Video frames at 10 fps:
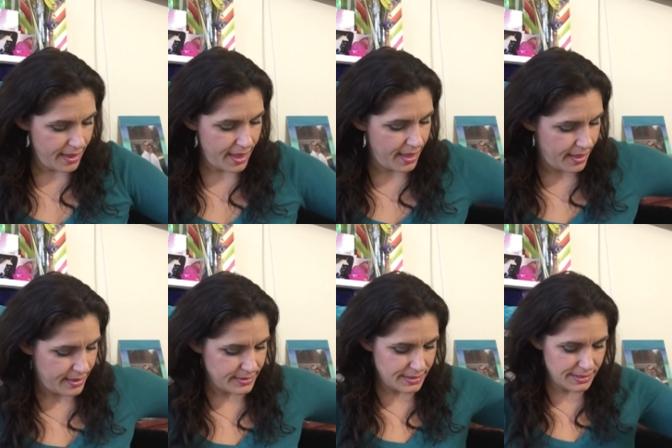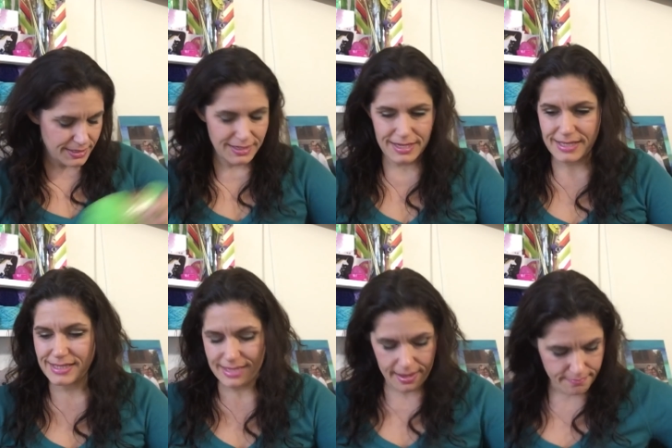And she
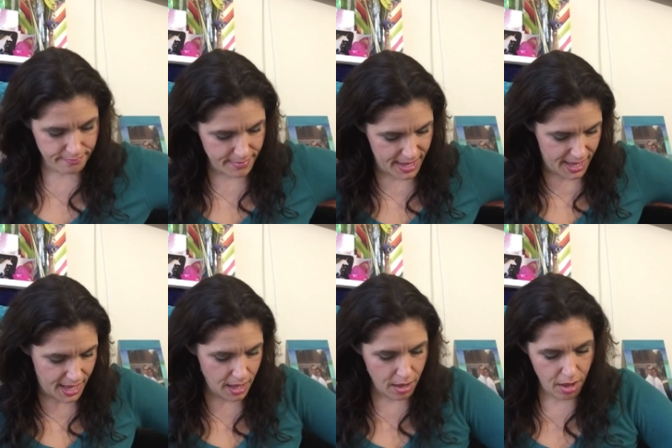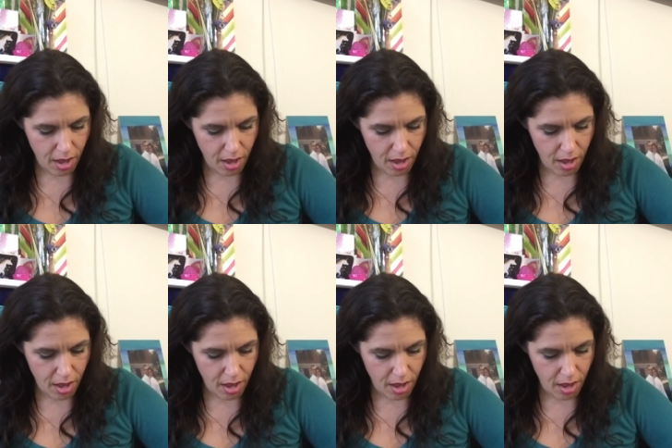sent me,